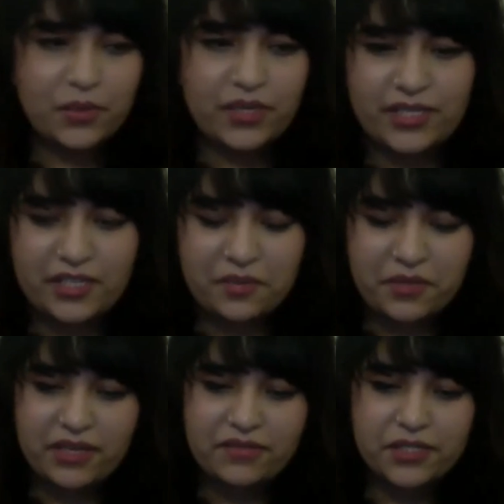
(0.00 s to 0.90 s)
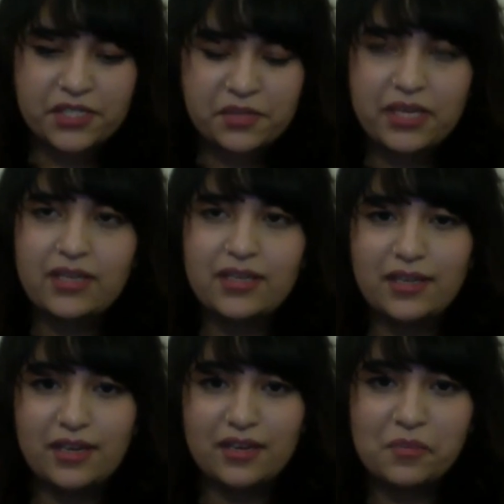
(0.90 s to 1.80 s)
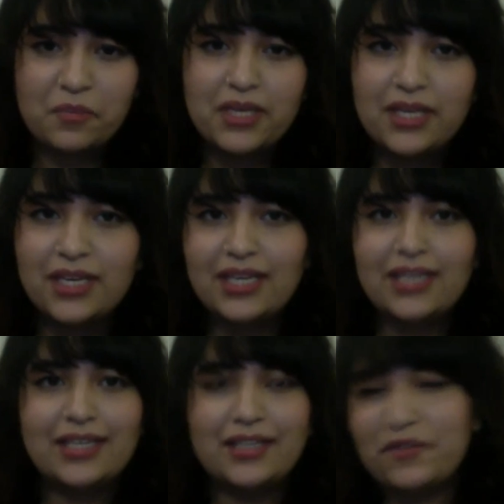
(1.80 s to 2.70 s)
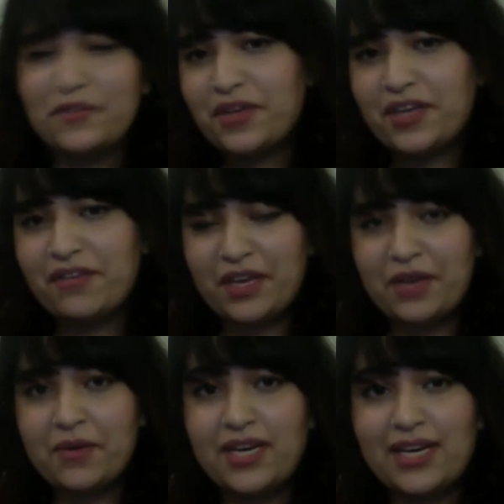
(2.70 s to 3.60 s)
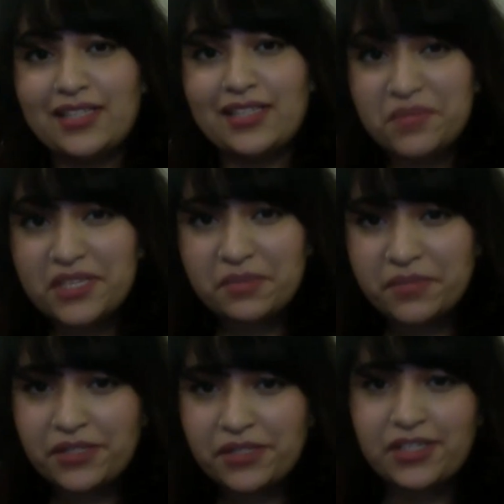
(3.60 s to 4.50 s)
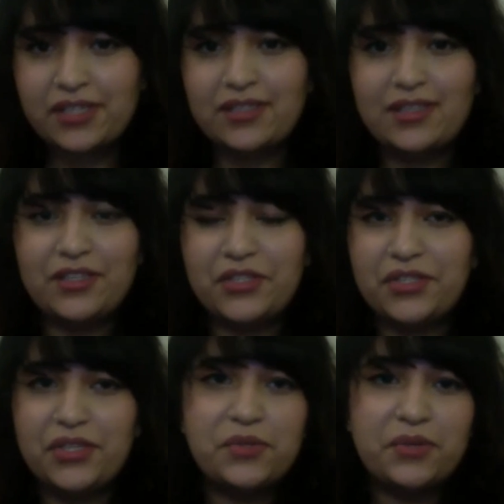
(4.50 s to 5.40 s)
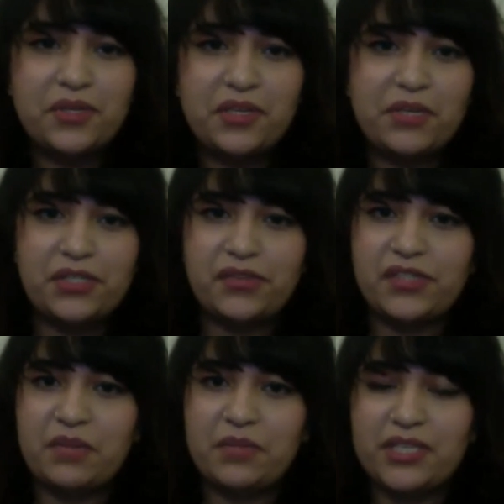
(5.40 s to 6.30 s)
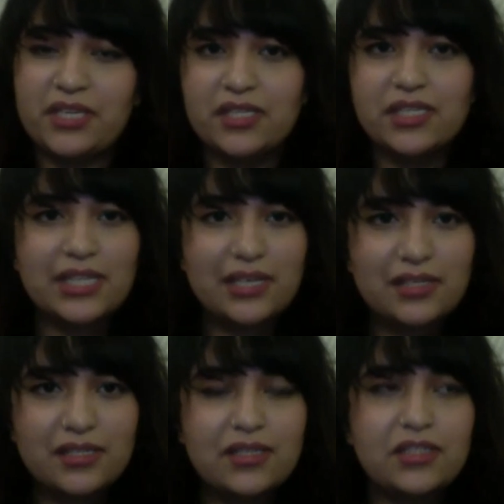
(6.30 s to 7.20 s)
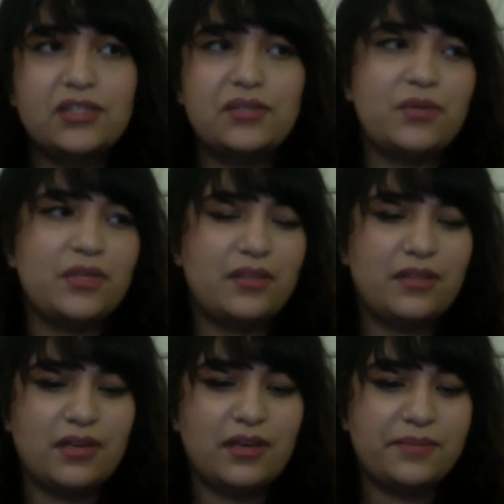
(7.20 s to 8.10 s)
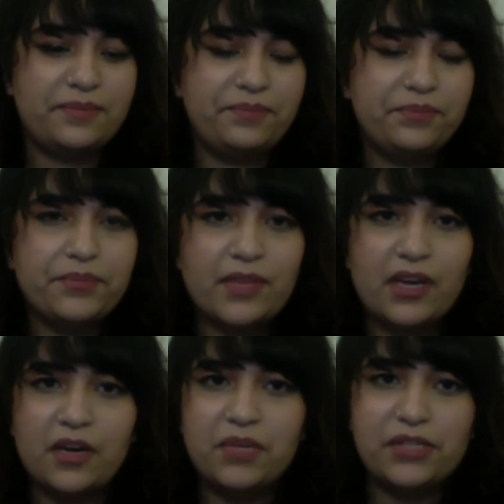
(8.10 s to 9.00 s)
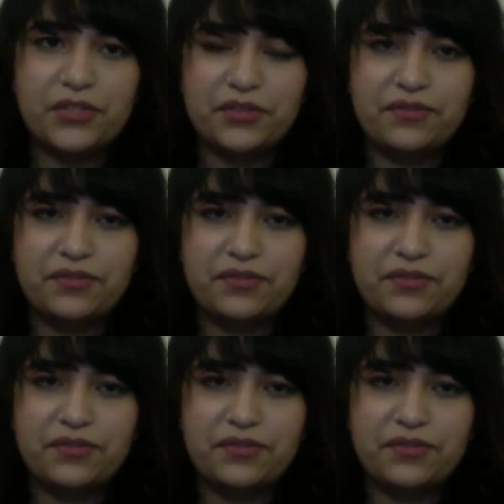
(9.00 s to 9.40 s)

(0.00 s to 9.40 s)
where Tim and I first met, um, if anyone hasn't been to Pilchuck, there's usually a bunch of simultaneous classes with um, a bunch of